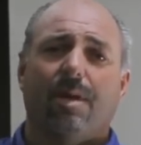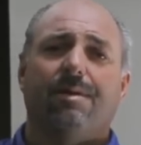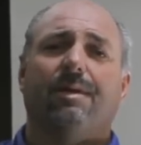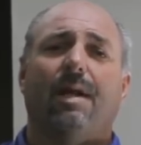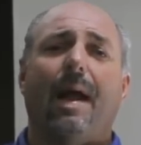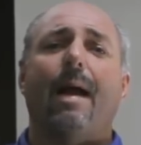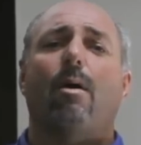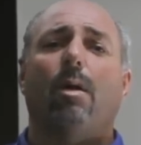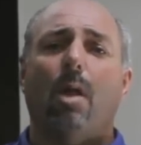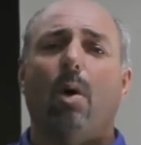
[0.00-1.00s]
They think that
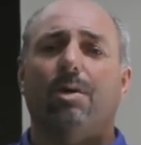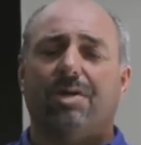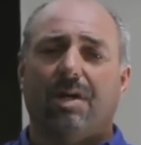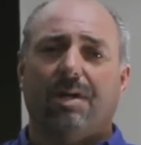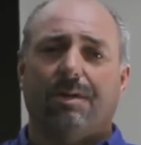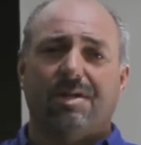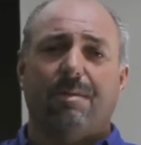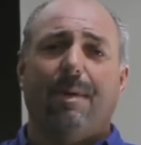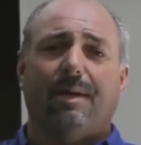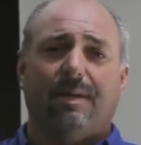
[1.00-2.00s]
air alone is going to
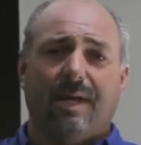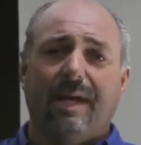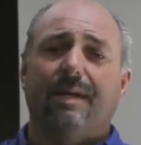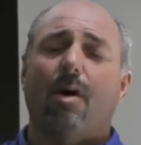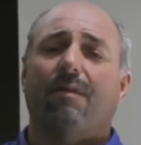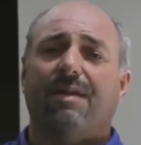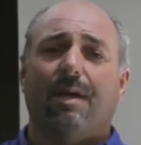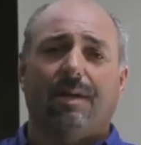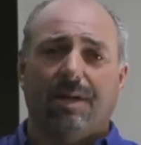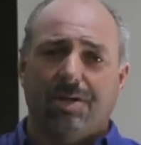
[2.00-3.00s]
dissipate the heat off the
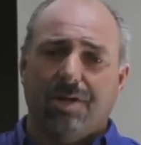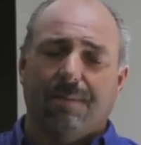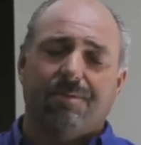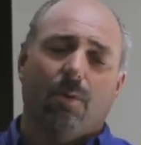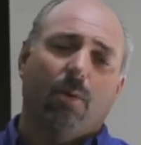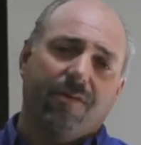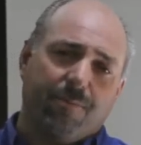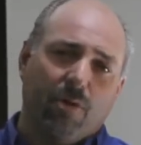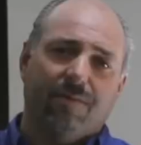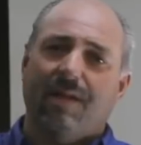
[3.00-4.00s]
LED chips. Well, we've
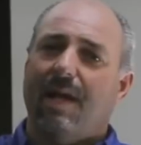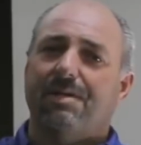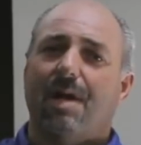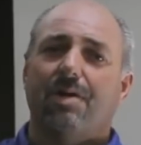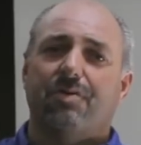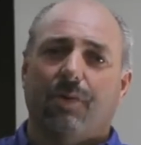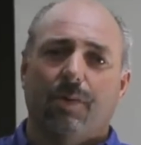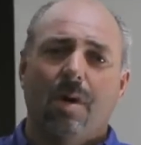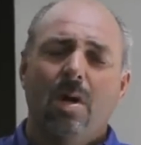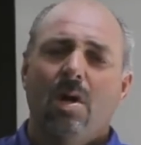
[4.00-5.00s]
proven that that's not true.